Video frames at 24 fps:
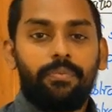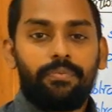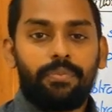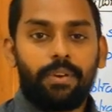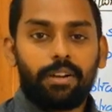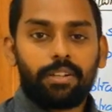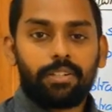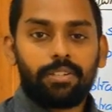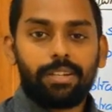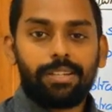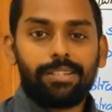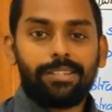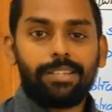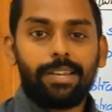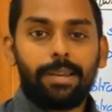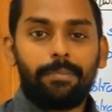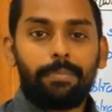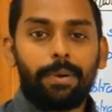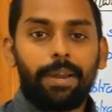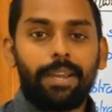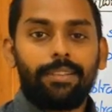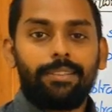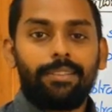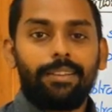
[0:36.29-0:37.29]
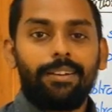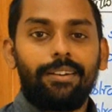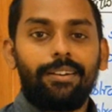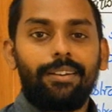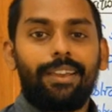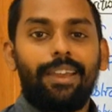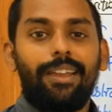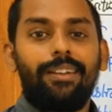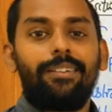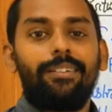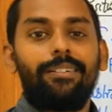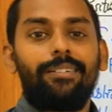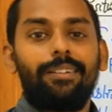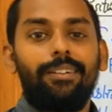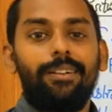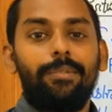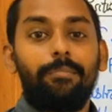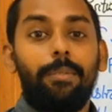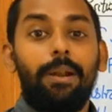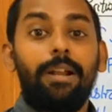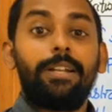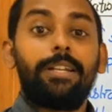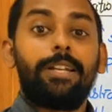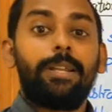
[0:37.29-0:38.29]
functions in Python can
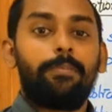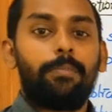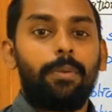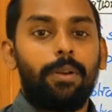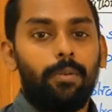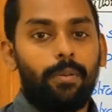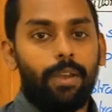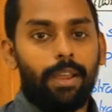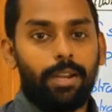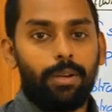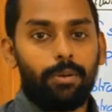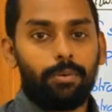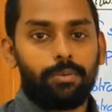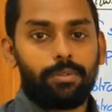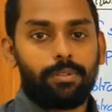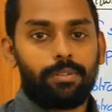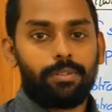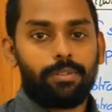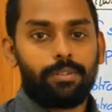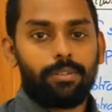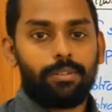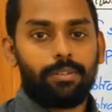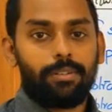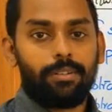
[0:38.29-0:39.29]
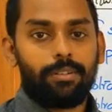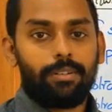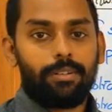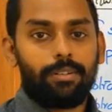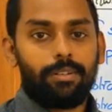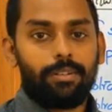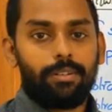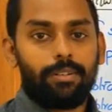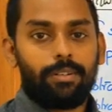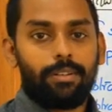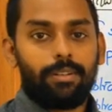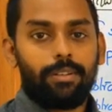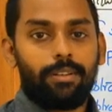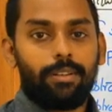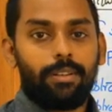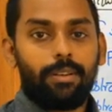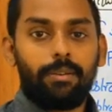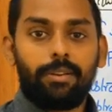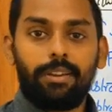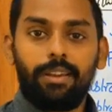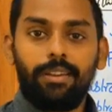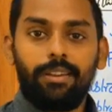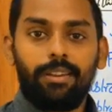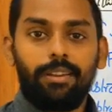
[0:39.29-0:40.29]
return multiple values.
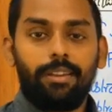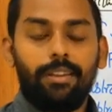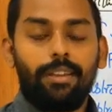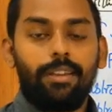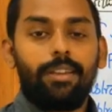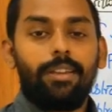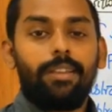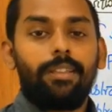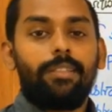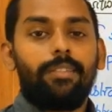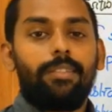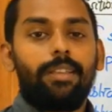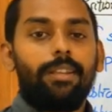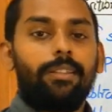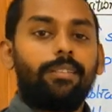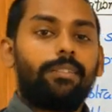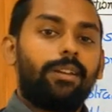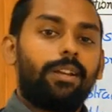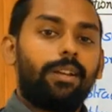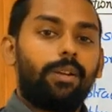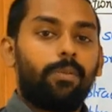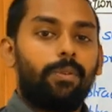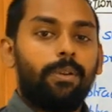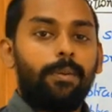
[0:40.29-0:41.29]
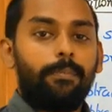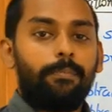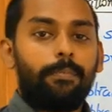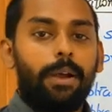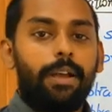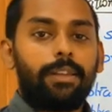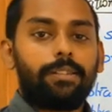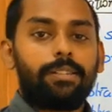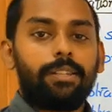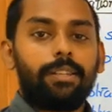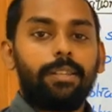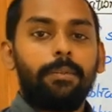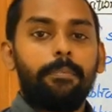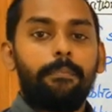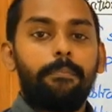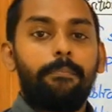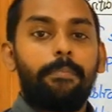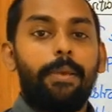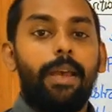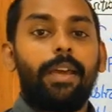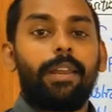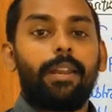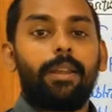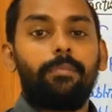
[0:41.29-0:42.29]
Okay. Then third one,
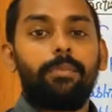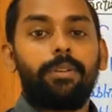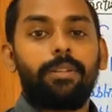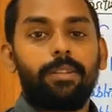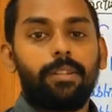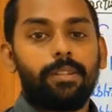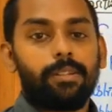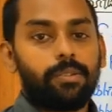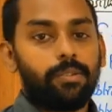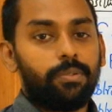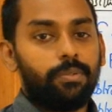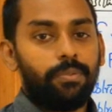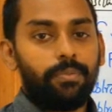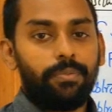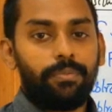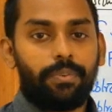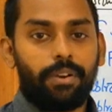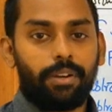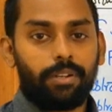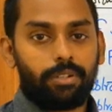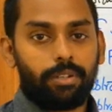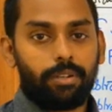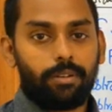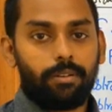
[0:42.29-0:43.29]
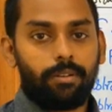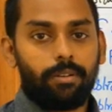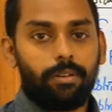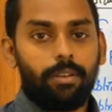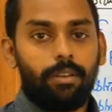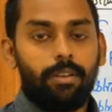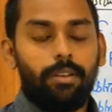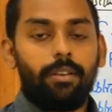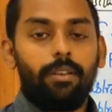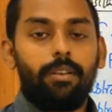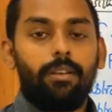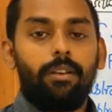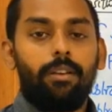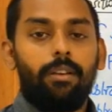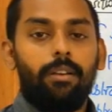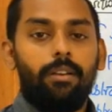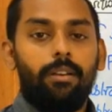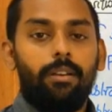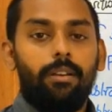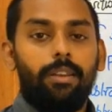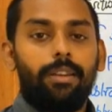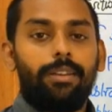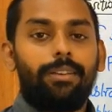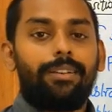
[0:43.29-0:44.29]
passing parameters to function.
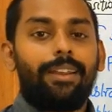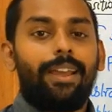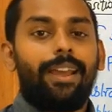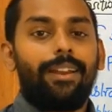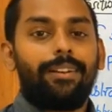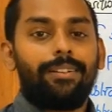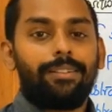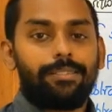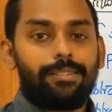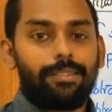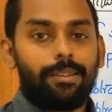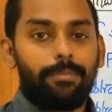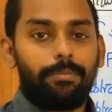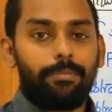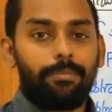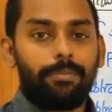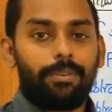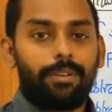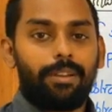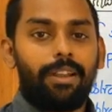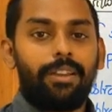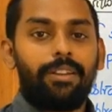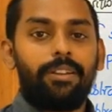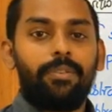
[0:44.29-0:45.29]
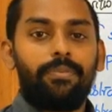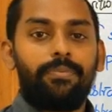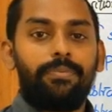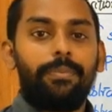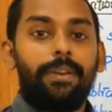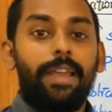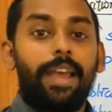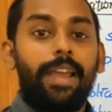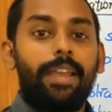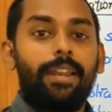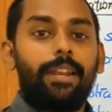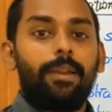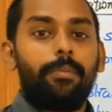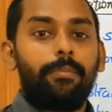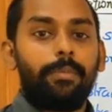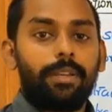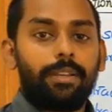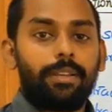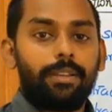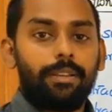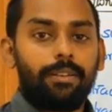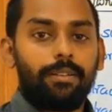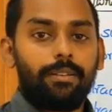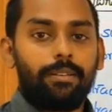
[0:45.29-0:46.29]
It adds some kind of
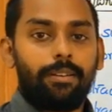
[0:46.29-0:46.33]
dynamic